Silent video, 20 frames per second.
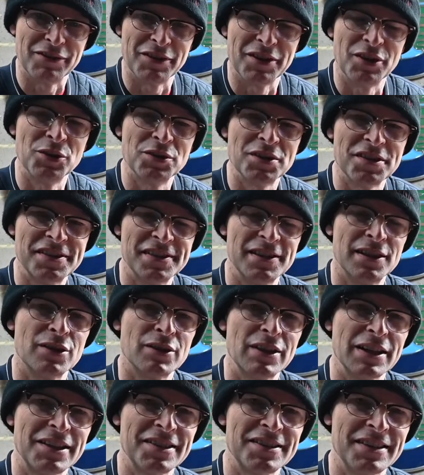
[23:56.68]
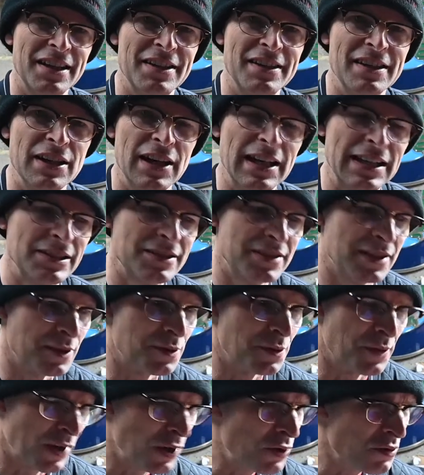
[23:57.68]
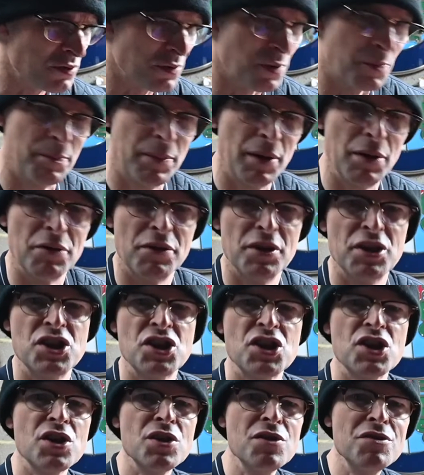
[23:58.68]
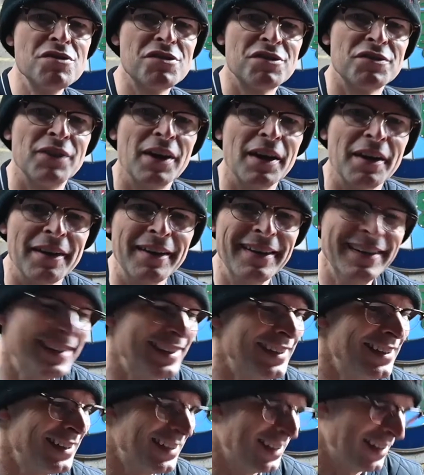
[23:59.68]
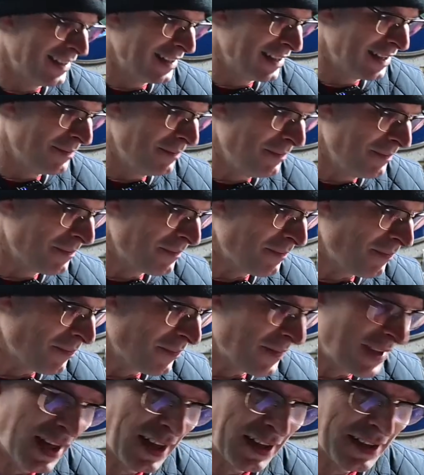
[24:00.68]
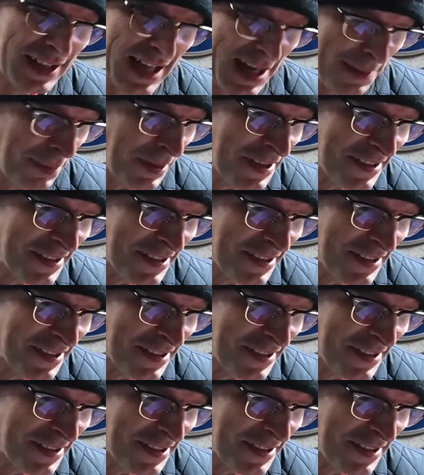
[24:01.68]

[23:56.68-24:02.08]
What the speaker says: the Honda CRX and the Alto. Those were both huge fun. And I could happily